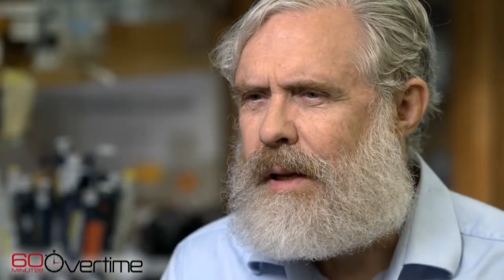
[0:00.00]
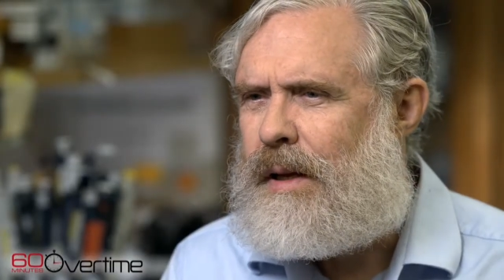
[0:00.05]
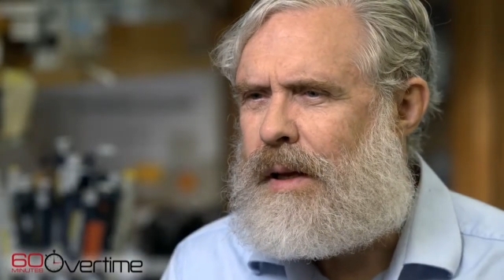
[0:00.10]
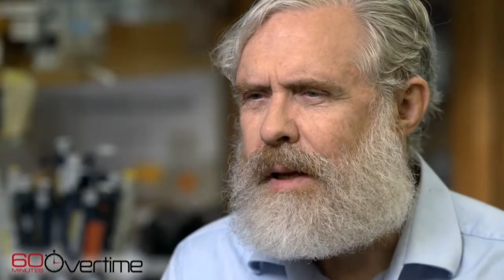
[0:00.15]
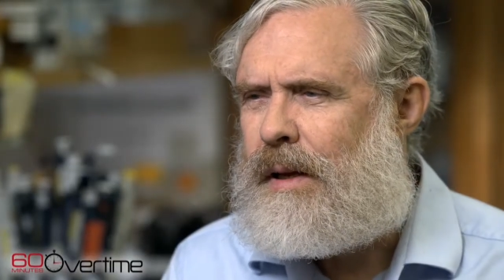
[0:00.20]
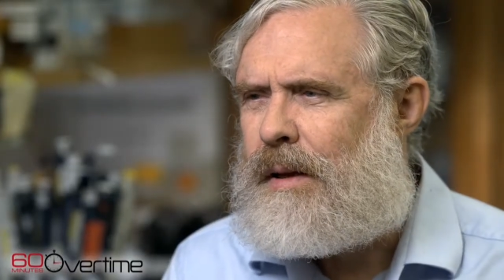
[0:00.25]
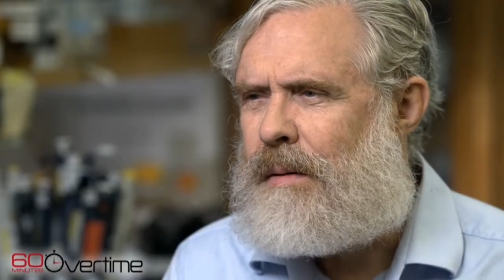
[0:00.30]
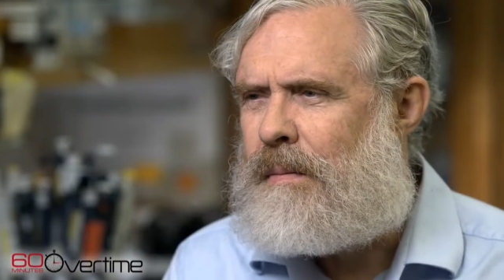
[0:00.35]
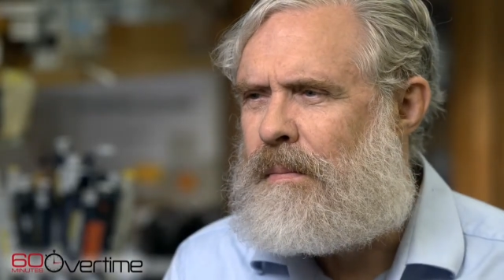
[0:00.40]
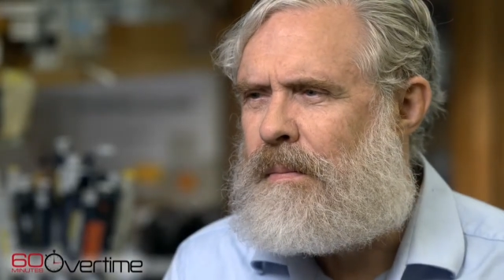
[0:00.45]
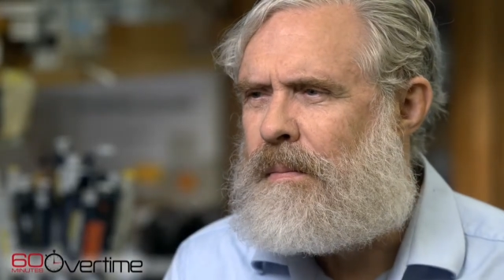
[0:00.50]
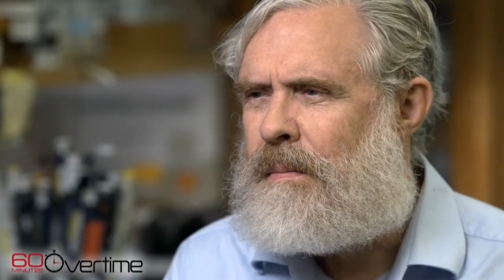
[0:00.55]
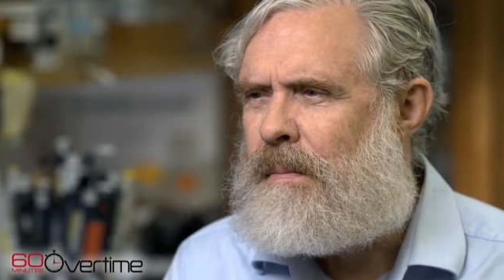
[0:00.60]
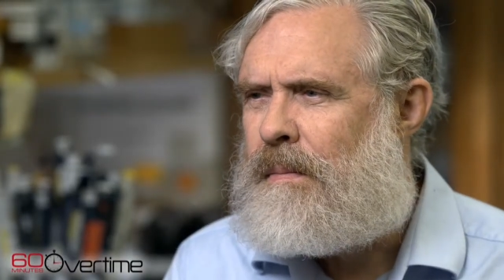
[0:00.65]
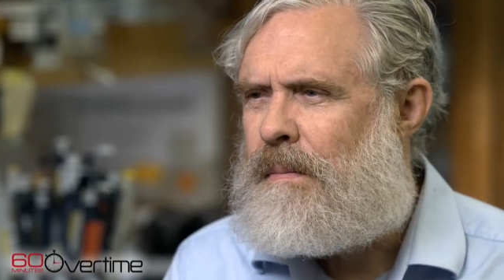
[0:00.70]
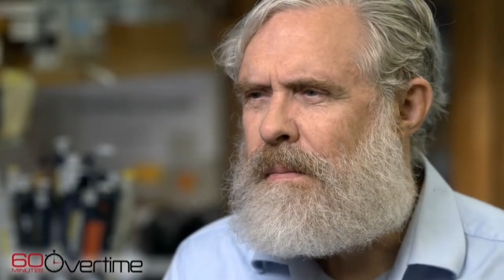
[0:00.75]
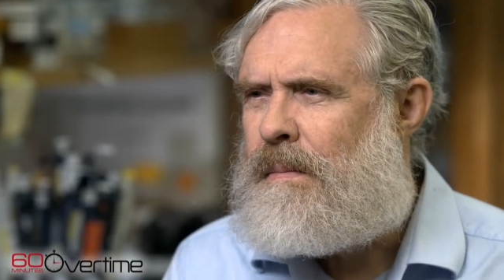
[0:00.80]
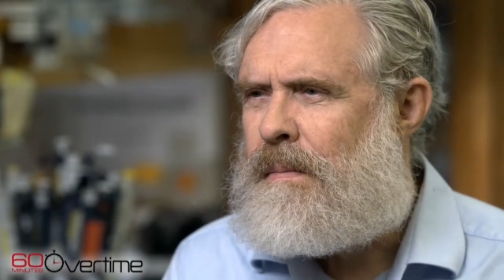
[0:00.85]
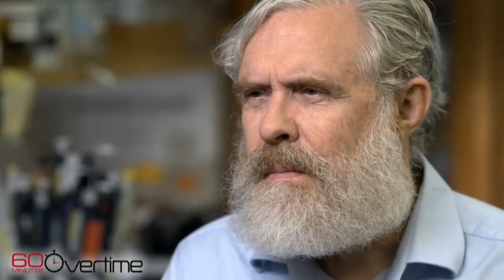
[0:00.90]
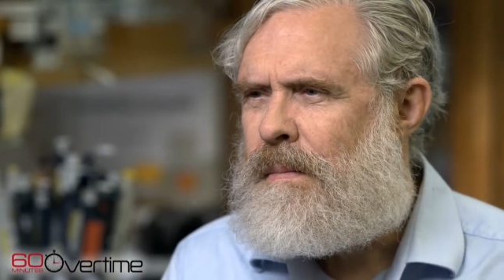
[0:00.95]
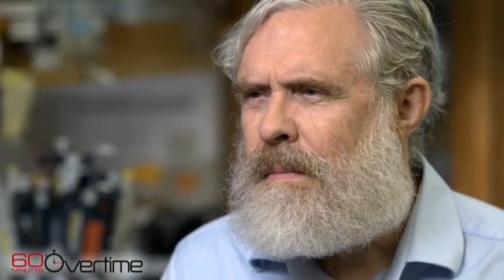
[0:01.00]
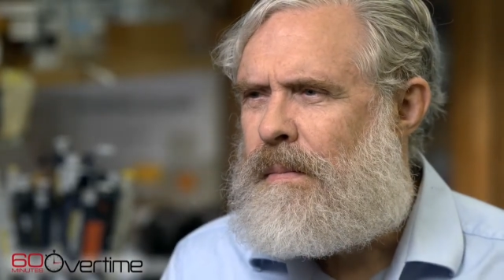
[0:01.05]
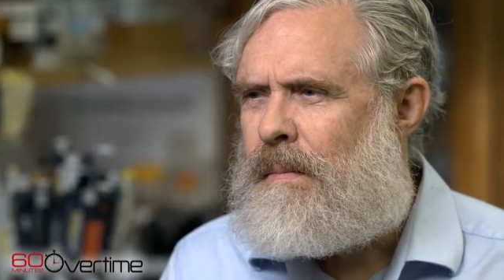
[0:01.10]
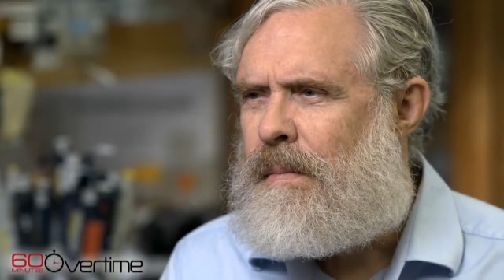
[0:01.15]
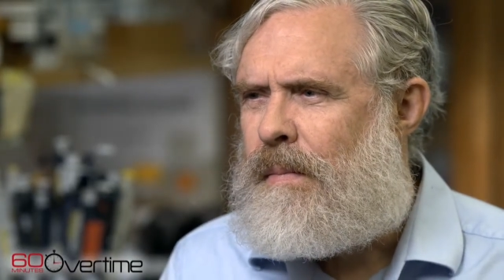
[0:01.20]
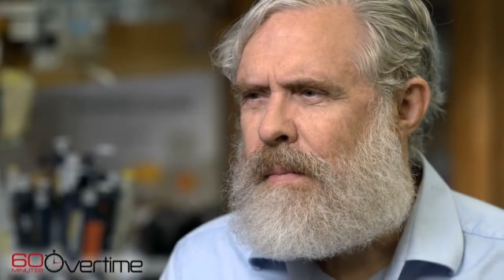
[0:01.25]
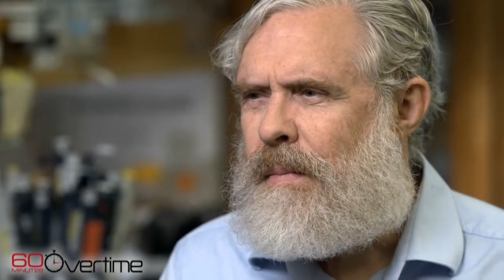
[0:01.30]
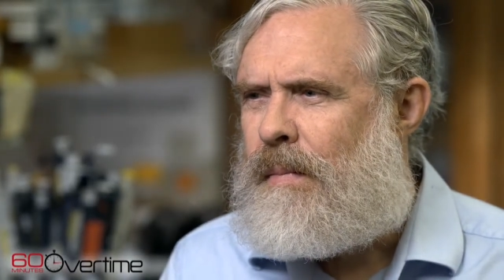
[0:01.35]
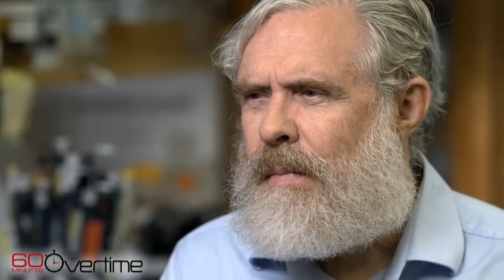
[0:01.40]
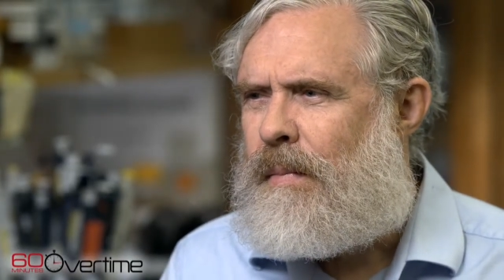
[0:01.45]
Um,
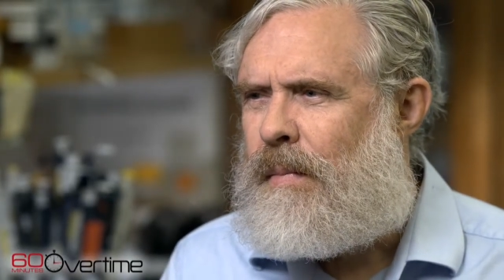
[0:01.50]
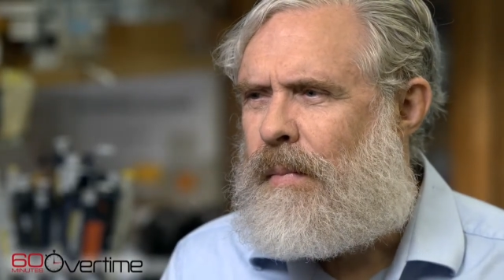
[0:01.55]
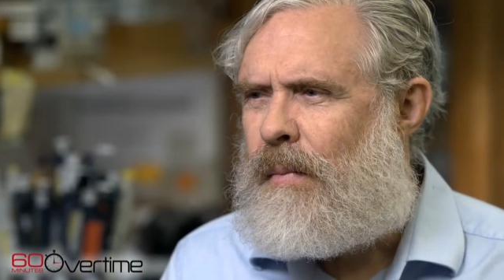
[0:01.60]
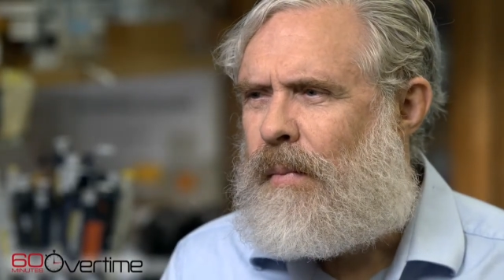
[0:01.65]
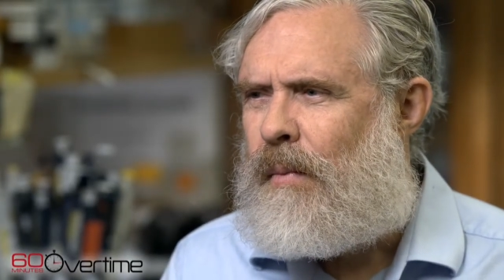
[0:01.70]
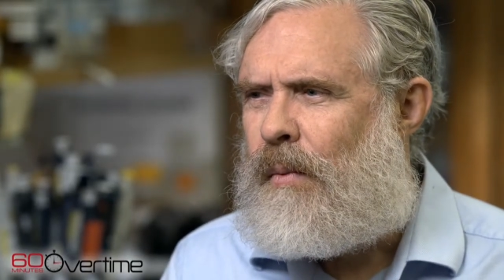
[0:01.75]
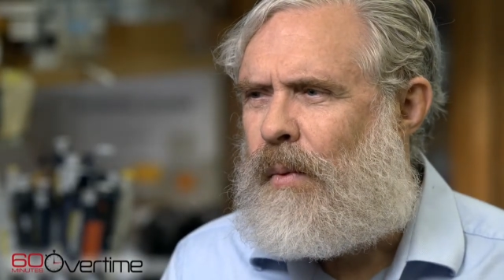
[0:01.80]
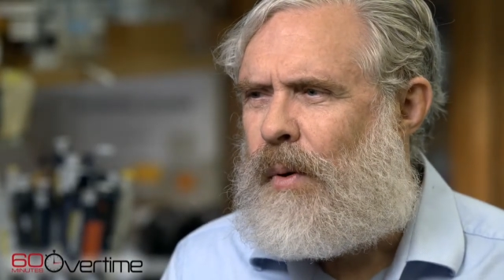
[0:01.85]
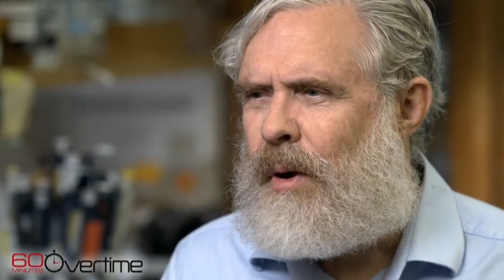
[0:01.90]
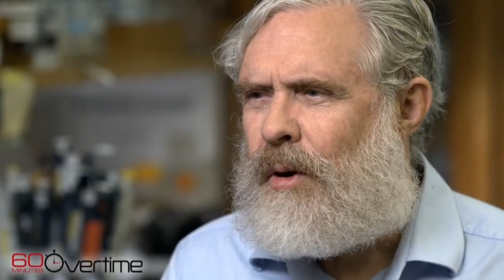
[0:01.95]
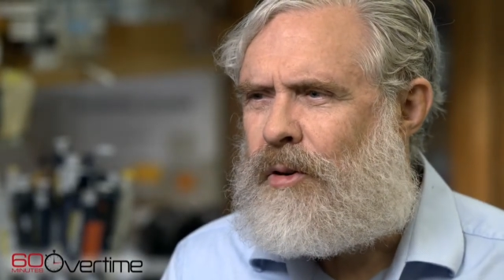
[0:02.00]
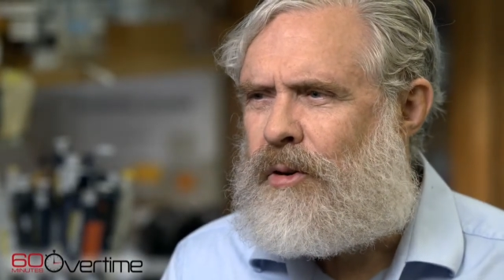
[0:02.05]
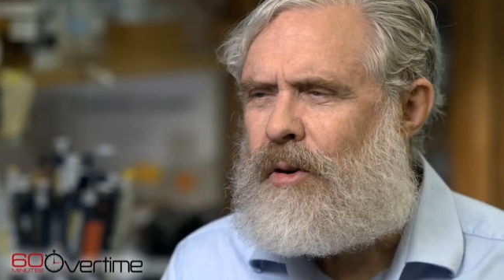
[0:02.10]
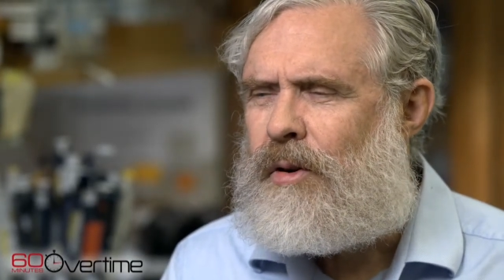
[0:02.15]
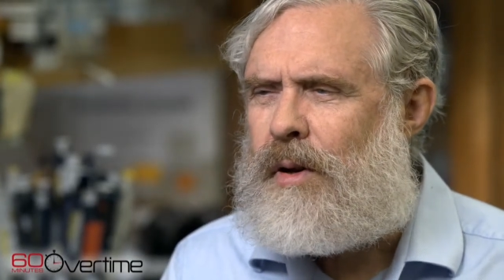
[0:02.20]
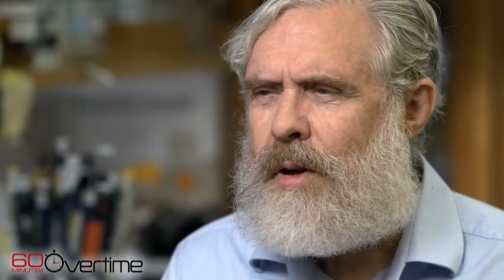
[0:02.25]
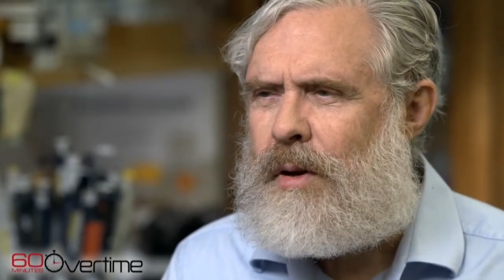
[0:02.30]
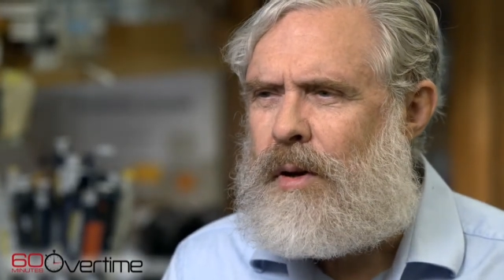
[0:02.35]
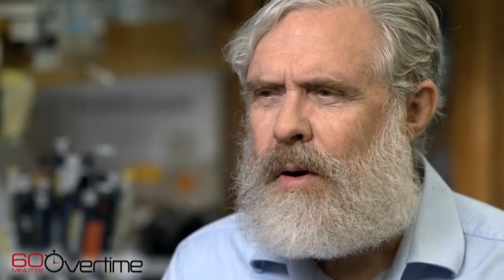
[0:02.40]
We're certainly